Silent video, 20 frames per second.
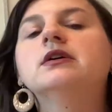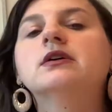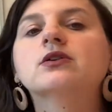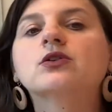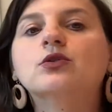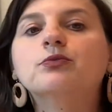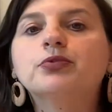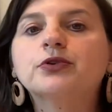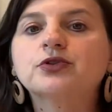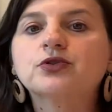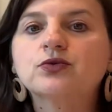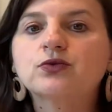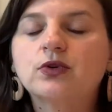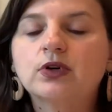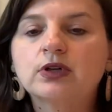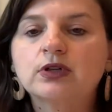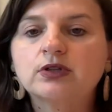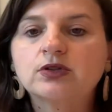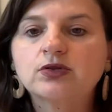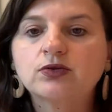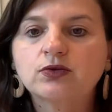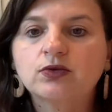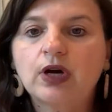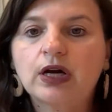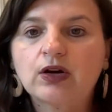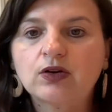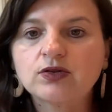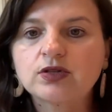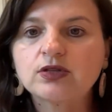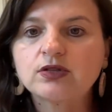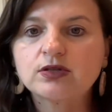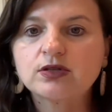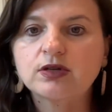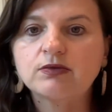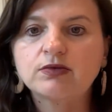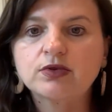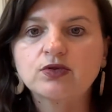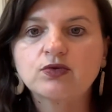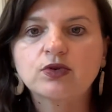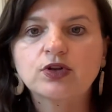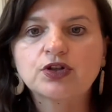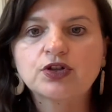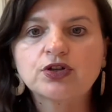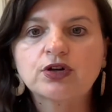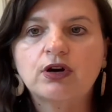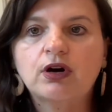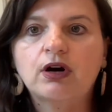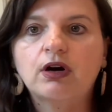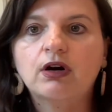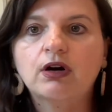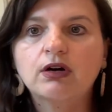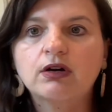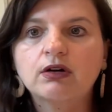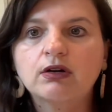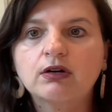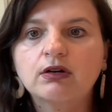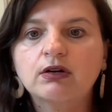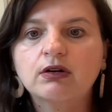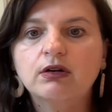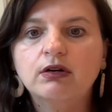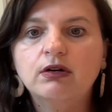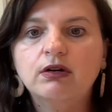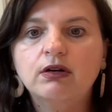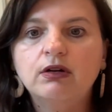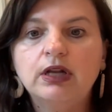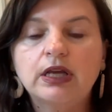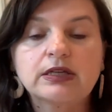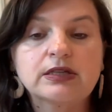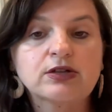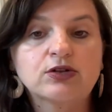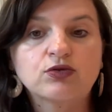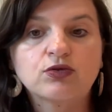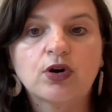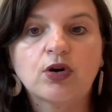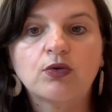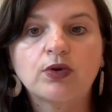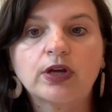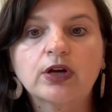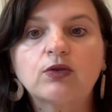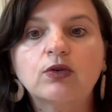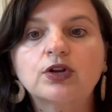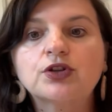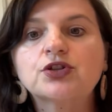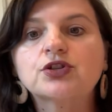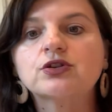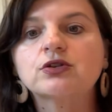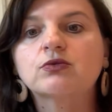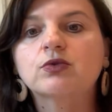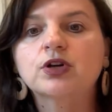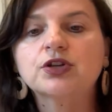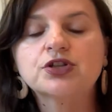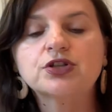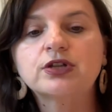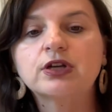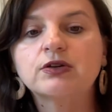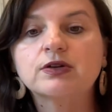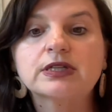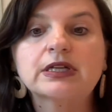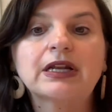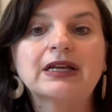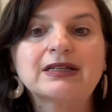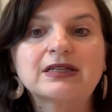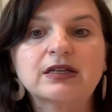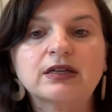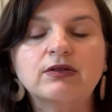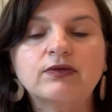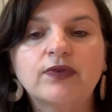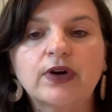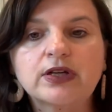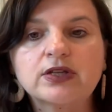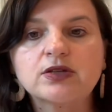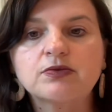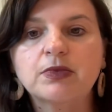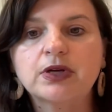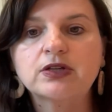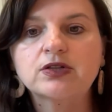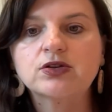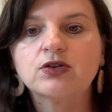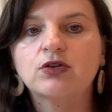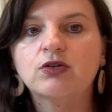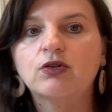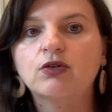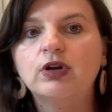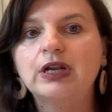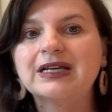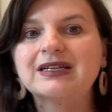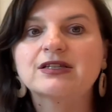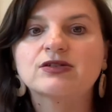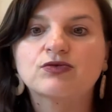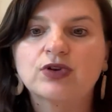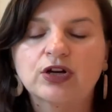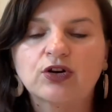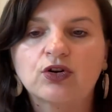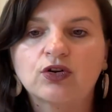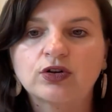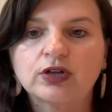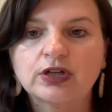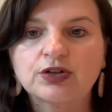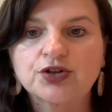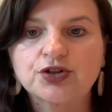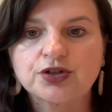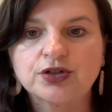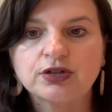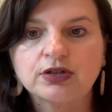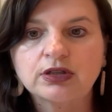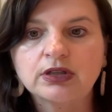Compared to ecosystems which are less growing, which there's less investments or less recognition.